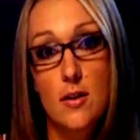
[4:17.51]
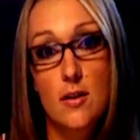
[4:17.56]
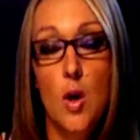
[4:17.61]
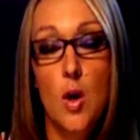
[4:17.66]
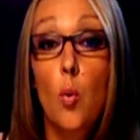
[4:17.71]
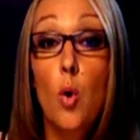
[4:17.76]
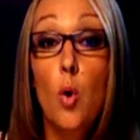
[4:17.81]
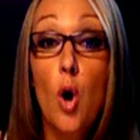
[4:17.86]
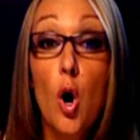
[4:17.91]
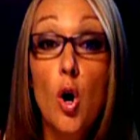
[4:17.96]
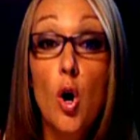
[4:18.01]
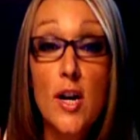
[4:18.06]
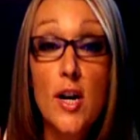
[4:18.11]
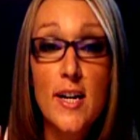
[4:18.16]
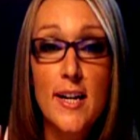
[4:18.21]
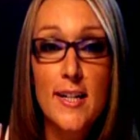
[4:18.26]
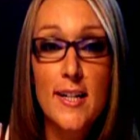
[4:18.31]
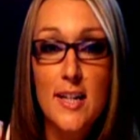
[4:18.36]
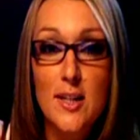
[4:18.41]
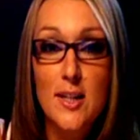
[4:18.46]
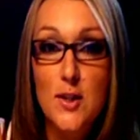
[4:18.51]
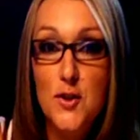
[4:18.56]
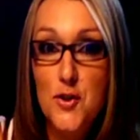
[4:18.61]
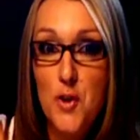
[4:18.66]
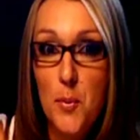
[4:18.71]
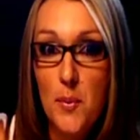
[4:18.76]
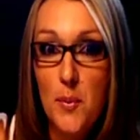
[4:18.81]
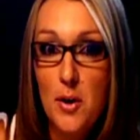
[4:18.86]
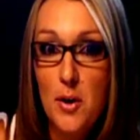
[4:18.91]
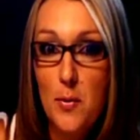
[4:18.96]
We're all connected in so
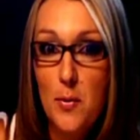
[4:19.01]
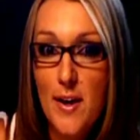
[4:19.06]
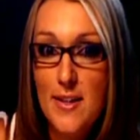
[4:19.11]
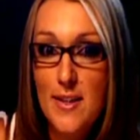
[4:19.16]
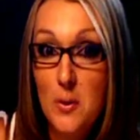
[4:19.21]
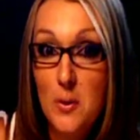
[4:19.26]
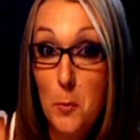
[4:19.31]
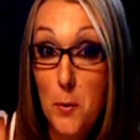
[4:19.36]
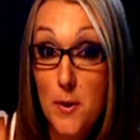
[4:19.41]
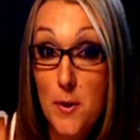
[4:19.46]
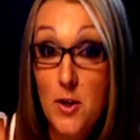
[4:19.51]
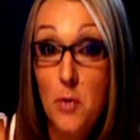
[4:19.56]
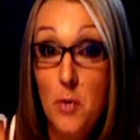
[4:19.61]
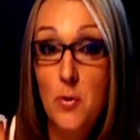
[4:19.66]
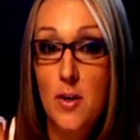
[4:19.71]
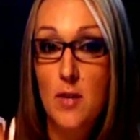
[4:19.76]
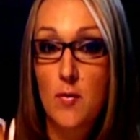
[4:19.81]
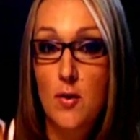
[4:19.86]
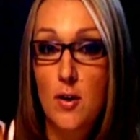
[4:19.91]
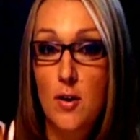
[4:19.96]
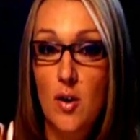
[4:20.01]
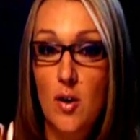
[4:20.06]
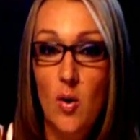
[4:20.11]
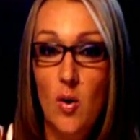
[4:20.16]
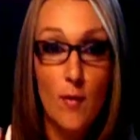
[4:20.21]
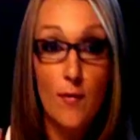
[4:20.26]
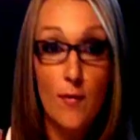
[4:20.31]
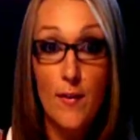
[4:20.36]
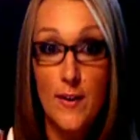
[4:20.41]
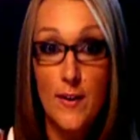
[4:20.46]
many ways that we don't even know.
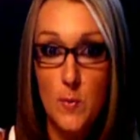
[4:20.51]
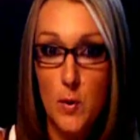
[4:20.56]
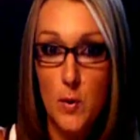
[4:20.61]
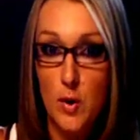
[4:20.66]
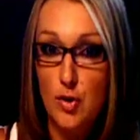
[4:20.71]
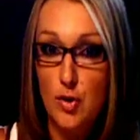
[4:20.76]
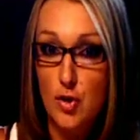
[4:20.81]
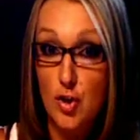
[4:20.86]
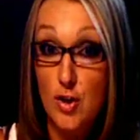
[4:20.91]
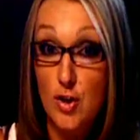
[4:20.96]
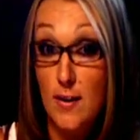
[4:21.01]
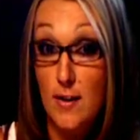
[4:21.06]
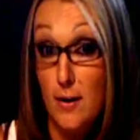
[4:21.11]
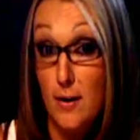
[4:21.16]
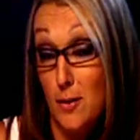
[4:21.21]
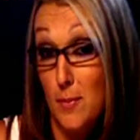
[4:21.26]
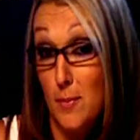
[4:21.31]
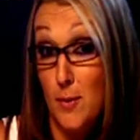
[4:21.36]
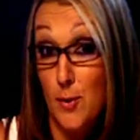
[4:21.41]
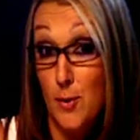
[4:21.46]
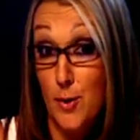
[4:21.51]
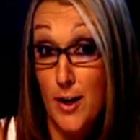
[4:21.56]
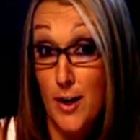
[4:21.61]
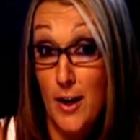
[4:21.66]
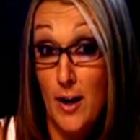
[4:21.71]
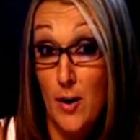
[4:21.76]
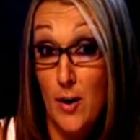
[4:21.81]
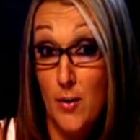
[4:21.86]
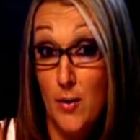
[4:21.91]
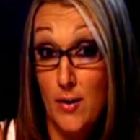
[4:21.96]
Facebook is just there to point it
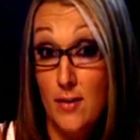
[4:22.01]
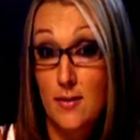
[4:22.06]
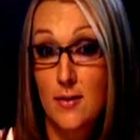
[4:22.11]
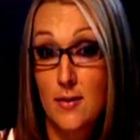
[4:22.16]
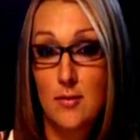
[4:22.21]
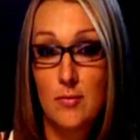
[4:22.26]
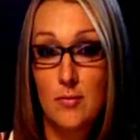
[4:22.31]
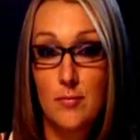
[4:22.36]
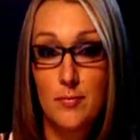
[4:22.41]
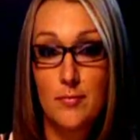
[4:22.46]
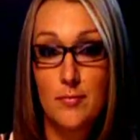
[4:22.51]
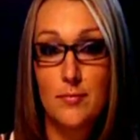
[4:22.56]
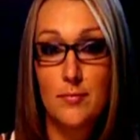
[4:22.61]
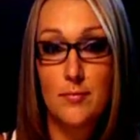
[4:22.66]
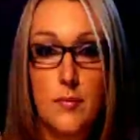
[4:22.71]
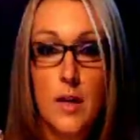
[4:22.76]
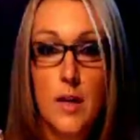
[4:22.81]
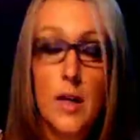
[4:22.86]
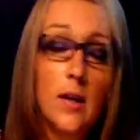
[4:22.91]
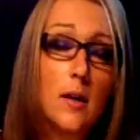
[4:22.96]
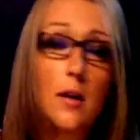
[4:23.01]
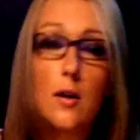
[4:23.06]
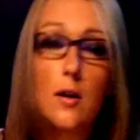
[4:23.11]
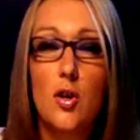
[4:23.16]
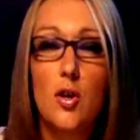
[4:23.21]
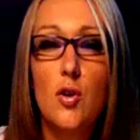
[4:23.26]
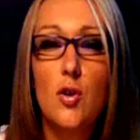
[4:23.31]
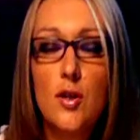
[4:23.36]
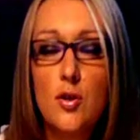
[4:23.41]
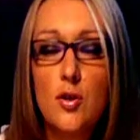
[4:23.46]
out. Now,
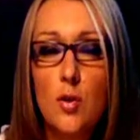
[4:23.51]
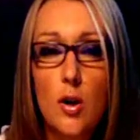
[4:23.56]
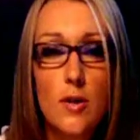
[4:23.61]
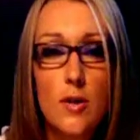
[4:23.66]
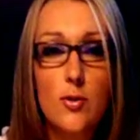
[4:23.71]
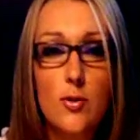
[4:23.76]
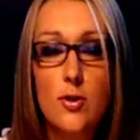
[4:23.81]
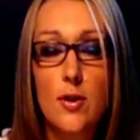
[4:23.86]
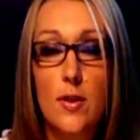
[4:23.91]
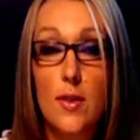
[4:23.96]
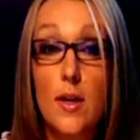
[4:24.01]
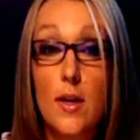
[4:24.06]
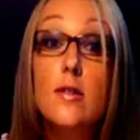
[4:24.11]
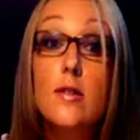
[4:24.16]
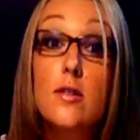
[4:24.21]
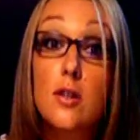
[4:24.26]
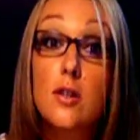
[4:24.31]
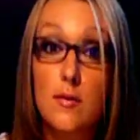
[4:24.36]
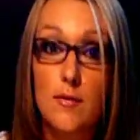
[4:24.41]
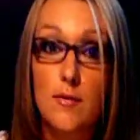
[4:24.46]
you can do all sorts of things on